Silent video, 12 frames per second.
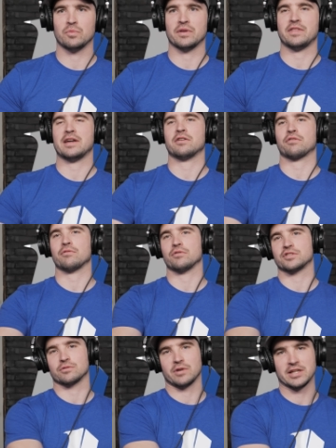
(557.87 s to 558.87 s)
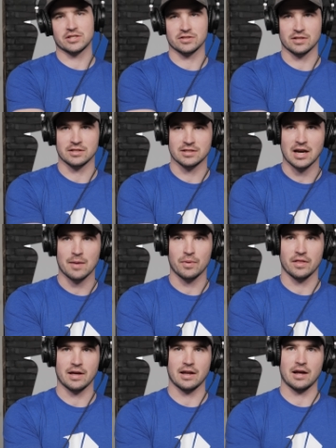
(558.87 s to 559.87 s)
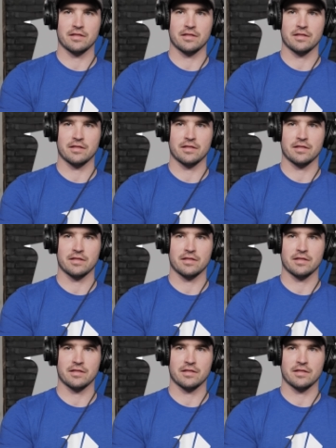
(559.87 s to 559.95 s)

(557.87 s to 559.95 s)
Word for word: but then to throw serrations on top of that,